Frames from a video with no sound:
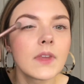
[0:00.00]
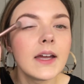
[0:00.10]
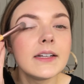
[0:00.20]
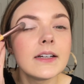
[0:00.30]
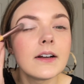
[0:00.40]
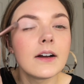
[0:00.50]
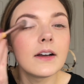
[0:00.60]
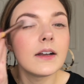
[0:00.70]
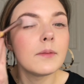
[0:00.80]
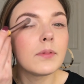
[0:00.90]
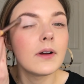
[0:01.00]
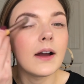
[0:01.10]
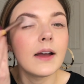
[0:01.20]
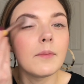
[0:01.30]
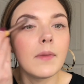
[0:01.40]
I did already
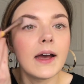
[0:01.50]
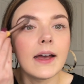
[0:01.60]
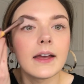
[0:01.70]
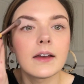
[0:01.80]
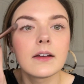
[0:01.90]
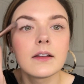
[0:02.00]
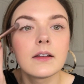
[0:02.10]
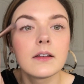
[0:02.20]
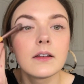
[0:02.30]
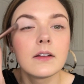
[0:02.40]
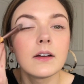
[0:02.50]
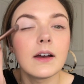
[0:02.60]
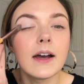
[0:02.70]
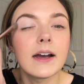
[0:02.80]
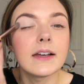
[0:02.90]
prime my
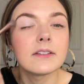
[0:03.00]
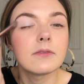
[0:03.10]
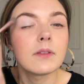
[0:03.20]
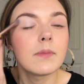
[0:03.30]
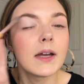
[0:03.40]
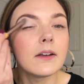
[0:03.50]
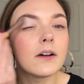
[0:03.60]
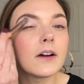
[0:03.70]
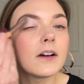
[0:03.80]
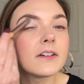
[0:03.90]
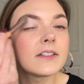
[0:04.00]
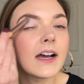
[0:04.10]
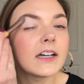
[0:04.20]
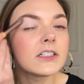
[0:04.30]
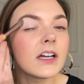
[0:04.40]
eyes with my NARS
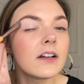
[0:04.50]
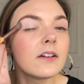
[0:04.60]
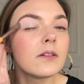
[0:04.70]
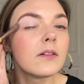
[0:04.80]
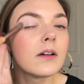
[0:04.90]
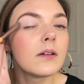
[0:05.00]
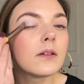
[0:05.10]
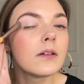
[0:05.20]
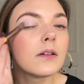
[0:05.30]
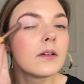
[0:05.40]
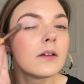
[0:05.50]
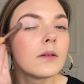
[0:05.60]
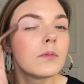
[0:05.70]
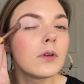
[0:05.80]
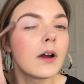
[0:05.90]
eyeshadow
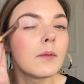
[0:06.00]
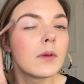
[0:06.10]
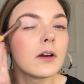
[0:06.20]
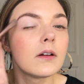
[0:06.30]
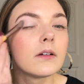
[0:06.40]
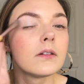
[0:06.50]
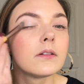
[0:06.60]
primer.